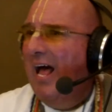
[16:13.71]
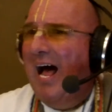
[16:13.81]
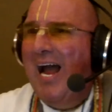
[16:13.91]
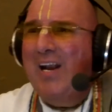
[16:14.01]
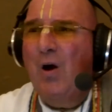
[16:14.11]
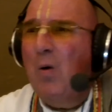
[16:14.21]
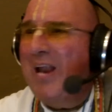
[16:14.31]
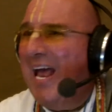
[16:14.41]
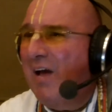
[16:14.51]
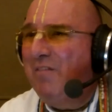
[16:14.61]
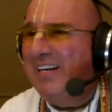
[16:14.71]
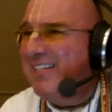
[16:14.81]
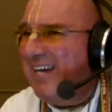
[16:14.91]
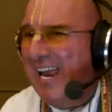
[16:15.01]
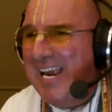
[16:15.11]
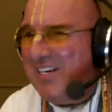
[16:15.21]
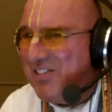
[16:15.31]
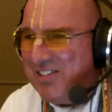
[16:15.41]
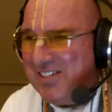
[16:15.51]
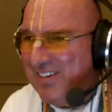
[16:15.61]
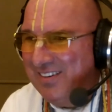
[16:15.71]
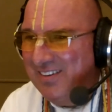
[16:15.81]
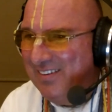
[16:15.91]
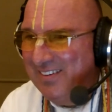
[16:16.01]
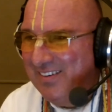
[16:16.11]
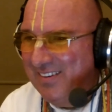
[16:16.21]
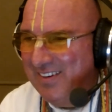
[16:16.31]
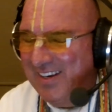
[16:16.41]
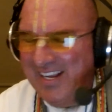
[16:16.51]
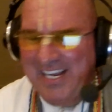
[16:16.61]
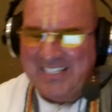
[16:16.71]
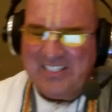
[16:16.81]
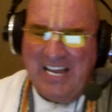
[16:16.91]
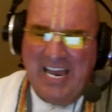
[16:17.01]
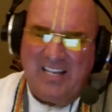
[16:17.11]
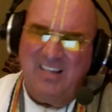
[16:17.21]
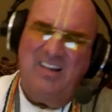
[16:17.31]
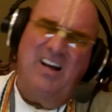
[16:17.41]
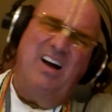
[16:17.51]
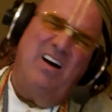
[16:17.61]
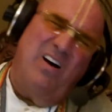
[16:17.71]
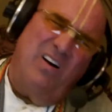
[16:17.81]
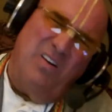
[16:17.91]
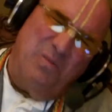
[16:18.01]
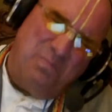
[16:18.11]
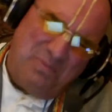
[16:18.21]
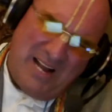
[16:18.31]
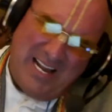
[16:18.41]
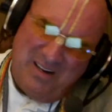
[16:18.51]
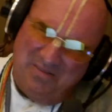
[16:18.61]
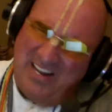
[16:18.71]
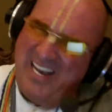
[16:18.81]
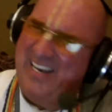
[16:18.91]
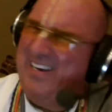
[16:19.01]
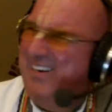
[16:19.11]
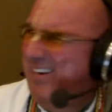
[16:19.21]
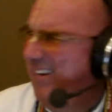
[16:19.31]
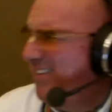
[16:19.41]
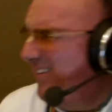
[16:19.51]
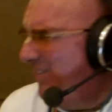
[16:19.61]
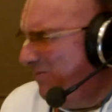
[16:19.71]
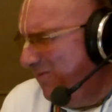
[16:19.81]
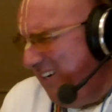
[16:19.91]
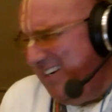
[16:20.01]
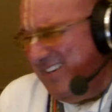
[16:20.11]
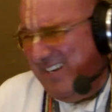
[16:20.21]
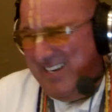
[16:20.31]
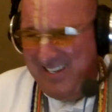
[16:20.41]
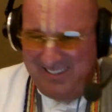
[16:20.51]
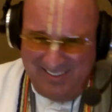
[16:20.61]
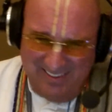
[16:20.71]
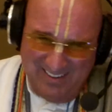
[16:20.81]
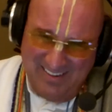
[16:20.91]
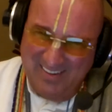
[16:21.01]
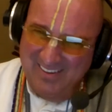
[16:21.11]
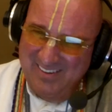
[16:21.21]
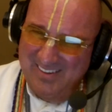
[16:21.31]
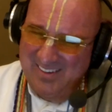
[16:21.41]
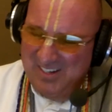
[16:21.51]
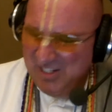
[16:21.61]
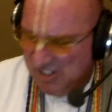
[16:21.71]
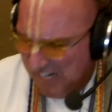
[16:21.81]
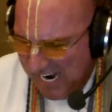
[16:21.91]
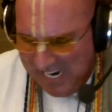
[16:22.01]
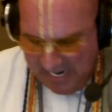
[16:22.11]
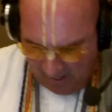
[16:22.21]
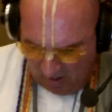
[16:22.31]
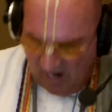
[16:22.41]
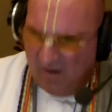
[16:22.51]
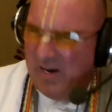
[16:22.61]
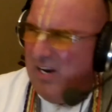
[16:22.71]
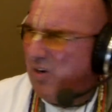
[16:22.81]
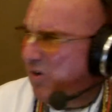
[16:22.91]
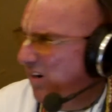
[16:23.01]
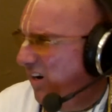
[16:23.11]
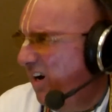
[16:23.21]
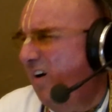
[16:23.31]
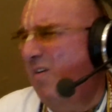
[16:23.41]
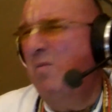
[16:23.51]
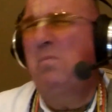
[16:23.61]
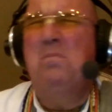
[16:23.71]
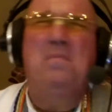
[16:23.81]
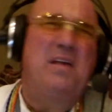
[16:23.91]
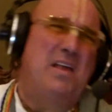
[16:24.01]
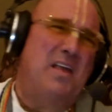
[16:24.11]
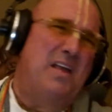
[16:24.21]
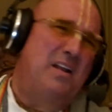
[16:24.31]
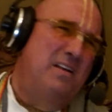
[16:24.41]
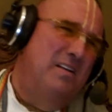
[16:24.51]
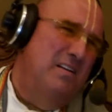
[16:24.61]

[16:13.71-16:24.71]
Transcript: I don't have a taste. It's like, oh, Bhagavad Gita, really? Chanting Hari, oh man.